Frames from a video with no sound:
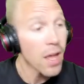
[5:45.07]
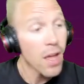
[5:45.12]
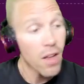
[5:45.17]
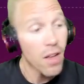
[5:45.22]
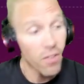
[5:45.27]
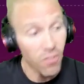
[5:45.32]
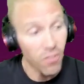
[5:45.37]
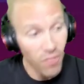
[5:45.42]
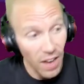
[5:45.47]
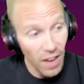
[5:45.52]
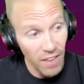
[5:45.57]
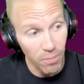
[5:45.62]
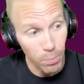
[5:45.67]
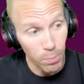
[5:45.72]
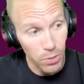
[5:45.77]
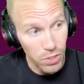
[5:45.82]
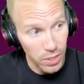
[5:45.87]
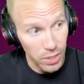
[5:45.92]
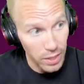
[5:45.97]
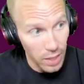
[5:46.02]

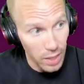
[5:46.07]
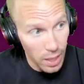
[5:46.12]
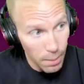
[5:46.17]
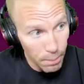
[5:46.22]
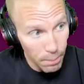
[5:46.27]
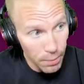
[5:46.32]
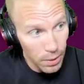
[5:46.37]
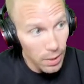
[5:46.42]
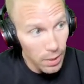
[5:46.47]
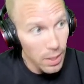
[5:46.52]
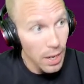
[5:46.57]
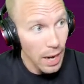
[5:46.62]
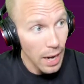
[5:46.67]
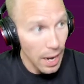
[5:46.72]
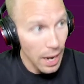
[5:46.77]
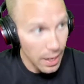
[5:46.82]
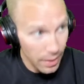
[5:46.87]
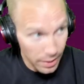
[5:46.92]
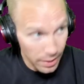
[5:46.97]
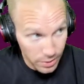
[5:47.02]
5% up.
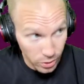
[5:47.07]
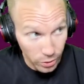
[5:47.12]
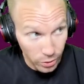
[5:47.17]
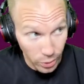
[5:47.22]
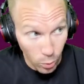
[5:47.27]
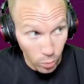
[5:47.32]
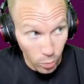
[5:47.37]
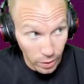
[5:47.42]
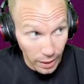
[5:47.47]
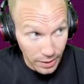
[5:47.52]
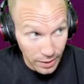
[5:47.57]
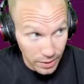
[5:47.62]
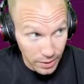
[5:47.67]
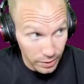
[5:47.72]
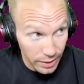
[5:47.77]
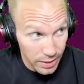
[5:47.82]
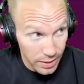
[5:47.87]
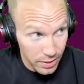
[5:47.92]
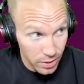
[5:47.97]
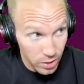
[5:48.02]
That's
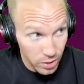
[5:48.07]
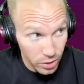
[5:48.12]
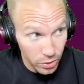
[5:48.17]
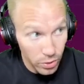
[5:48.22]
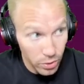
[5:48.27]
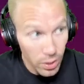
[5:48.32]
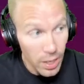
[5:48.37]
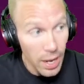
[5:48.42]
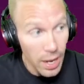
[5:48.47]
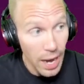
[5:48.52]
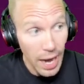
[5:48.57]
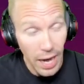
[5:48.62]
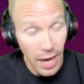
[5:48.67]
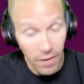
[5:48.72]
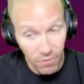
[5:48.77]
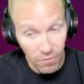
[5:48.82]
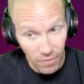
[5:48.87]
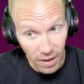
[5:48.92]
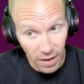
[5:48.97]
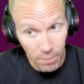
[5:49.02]
less than 2,
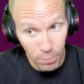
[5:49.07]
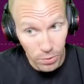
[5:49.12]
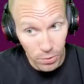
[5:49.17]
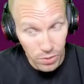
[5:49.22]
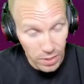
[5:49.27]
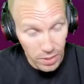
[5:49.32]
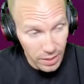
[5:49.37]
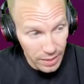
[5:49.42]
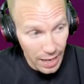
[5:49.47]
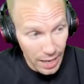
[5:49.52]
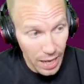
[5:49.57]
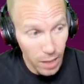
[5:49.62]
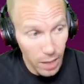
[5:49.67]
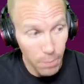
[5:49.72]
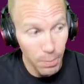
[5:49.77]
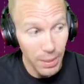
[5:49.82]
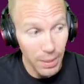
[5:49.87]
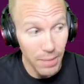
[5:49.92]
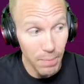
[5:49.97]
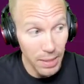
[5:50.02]
and 5% down.
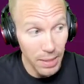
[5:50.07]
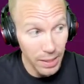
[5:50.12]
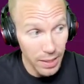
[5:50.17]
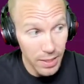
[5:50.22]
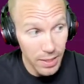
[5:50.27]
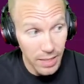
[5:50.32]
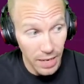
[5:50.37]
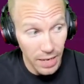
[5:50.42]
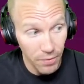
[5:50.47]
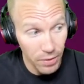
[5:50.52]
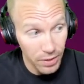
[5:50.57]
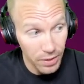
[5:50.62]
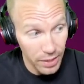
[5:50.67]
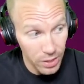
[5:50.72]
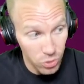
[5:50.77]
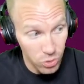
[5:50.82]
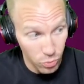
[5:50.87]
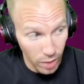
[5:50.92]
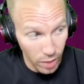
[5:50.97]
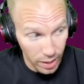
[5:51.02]
But because
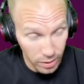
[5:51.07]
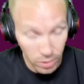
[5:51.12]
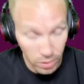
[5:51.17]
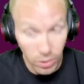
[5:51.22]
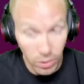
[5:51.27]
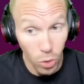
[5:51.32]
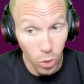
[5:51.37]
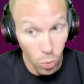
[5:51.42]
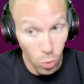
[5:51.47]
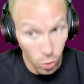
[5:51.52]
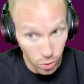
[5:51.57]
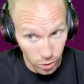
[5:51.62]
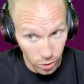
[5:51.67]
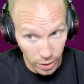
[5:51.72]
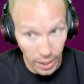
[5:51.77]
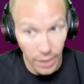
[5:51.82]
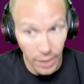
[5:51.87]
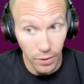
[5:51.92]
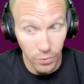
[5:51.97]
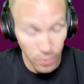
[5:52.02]
everything's red, the quarter
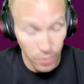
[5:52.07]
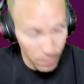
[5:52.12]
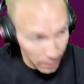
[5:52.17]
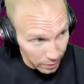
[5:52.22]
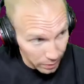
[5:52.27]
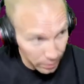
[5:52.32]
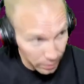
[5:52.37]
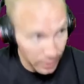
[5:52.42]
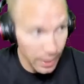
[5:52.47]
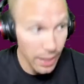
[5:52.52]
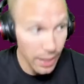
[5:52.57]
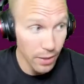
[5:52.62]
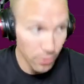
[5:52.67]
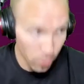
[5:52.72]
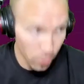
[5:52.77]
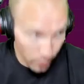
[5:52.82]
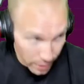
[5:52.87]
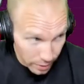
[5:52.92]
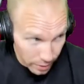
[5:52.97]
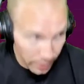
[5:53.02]
candle, the monthly candle,
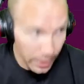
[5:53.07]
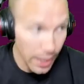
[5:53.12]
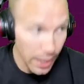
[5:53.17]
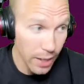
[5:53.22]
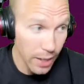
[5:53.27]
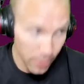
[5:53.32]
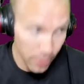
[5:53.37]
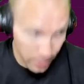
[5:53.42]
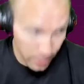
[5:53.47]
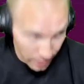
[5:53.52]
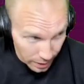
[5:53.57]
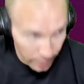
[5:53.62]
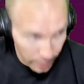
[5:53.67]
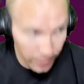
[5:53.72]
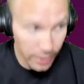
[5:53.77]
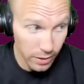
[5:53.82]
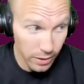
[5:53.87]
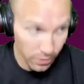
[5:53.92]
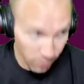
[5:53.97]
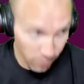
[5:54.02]
the weekly candle, the
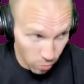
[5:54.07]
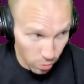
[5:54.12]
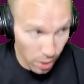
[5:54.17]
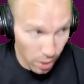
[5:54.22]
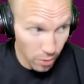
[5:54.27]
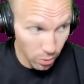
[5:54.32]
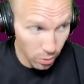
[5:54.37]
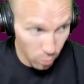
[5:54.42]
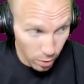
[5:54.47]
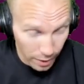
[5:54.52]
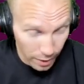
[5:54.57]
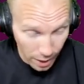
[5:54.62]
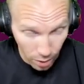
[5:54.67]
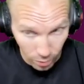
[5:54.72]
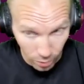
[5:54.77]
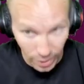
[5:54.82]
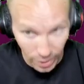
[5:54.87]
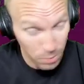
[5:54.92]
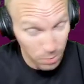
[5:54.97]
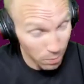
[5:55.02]
daily, the 4-hour and
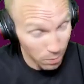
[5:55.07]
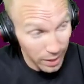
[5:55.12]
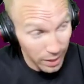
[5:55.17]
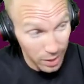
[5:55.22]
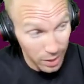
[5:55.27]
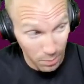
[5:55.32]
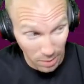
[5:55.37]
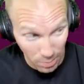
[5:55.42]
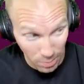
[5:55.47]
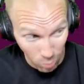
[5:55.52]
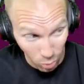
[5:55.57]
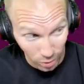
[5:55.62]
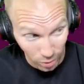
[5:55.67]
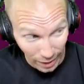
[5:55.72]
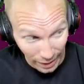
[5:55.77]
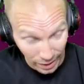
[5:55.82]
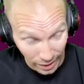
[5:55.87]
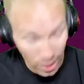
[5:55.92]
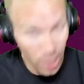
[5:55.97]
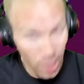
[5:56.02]
1-hour, it's probably going to be more
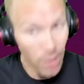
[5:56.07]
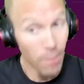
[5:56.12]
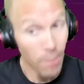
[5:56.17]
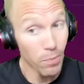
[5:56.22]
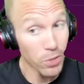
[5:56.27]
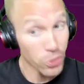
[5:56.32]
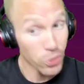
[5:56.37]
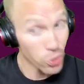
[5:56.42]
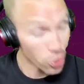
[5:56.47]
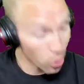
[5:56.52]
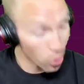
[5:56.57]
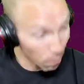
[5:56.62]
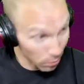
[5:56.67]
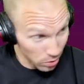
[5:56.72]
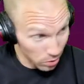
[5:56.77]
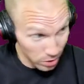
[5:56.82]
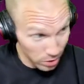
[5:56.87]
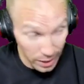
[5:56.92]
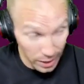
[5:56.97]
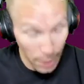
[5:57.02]
like
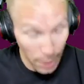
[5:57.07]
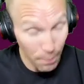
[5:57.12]
2% up,